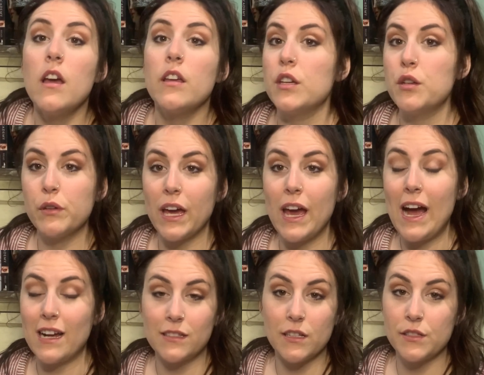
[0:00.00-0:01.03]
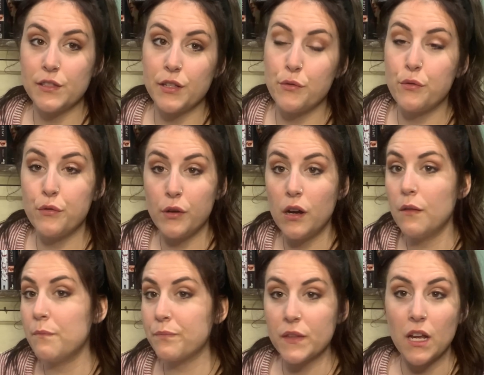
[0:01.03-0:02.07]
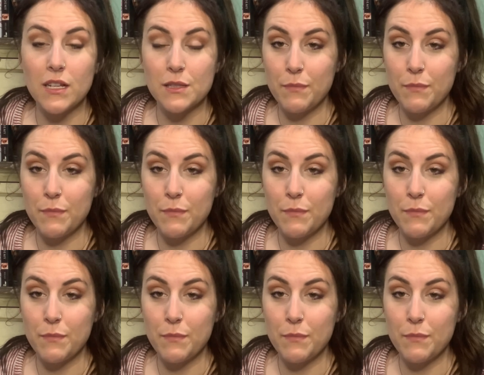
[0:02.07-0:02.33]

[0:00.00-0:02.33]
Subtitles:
you get access to as